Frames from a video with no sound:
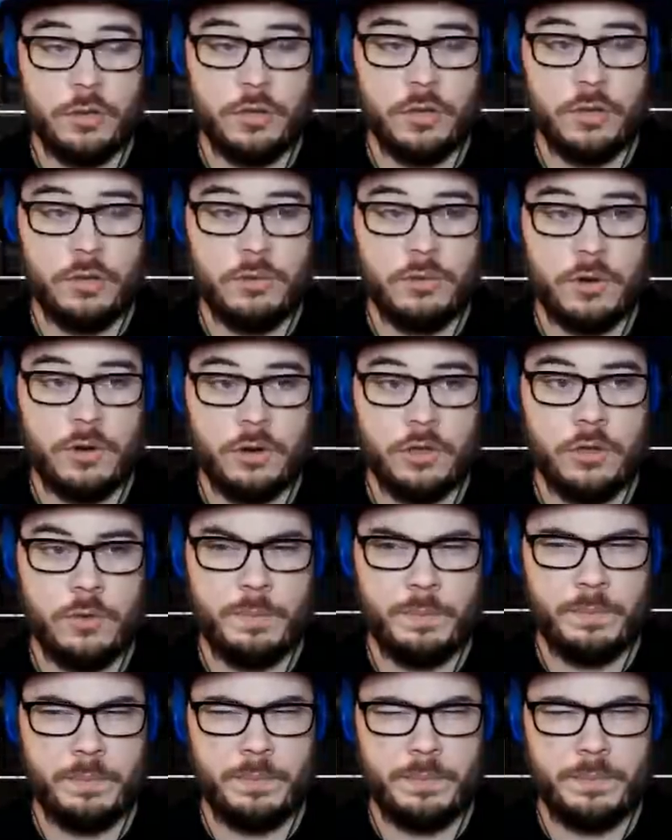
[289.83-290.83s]
the are you
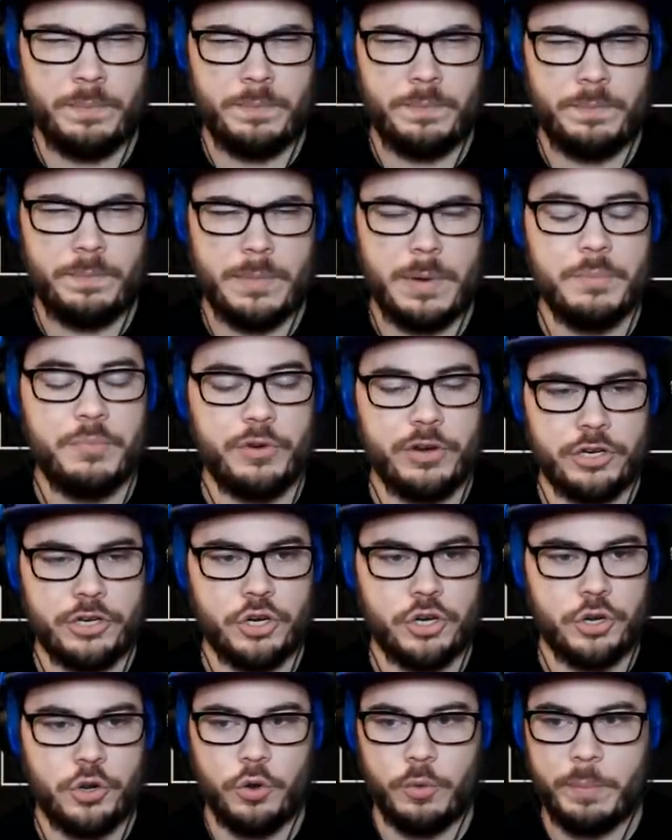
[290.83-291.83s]
pretty
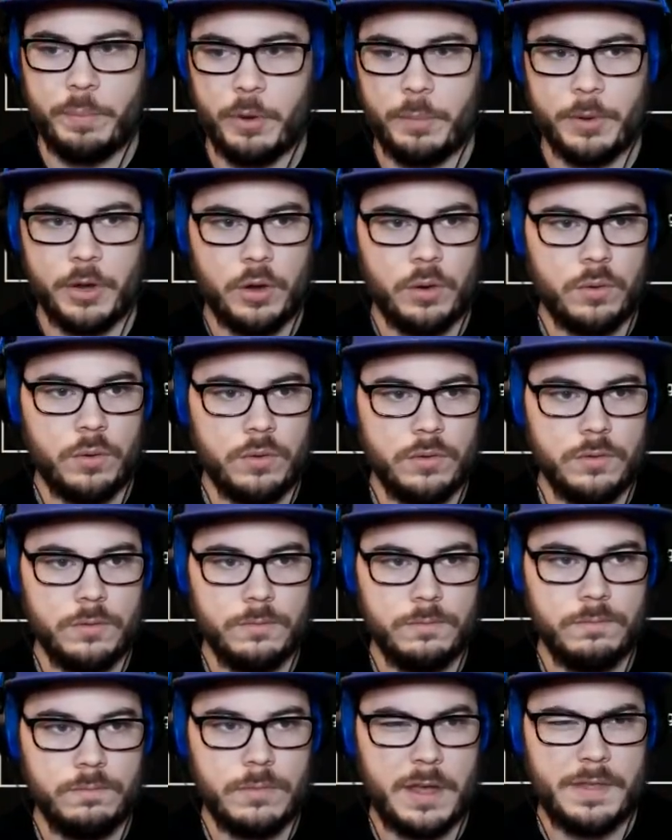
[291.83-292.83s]
sure you're a Popo.
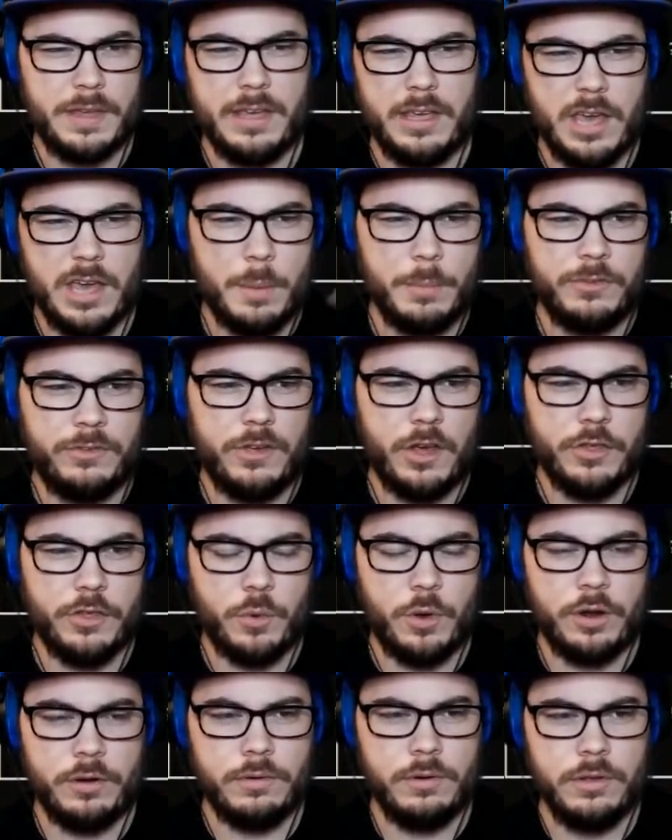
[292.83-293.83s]
I think Yum is the other
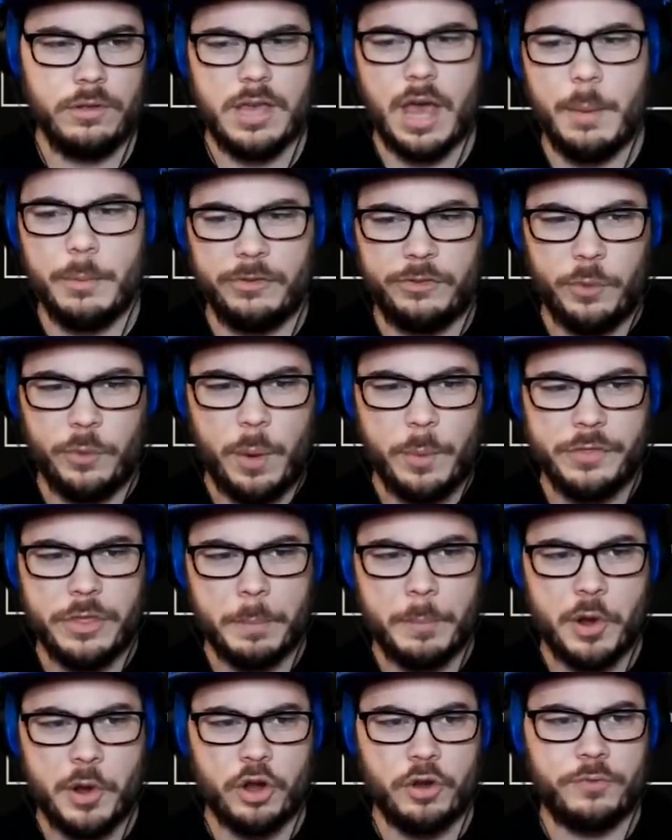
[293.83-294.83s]
one. Yum is the one with
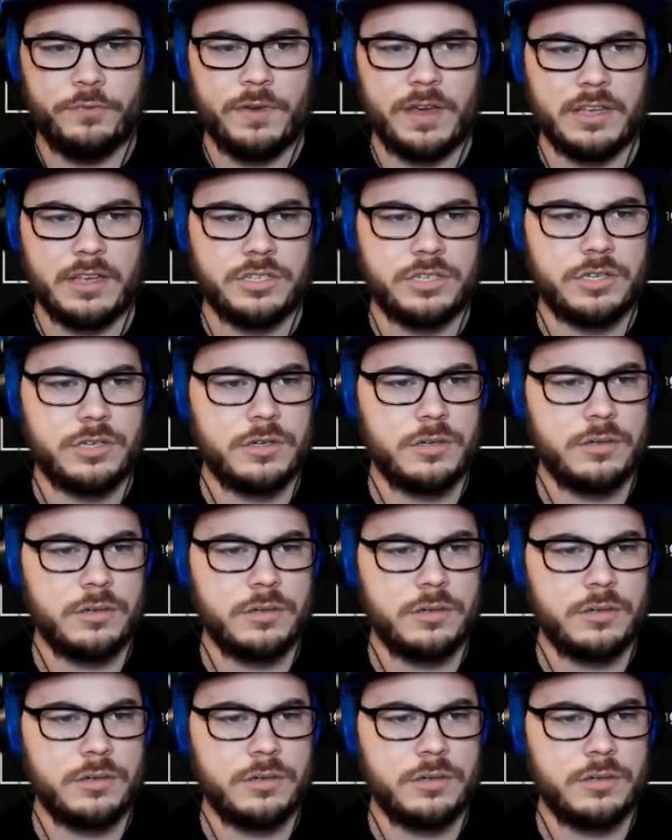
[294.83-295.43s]
the burger face.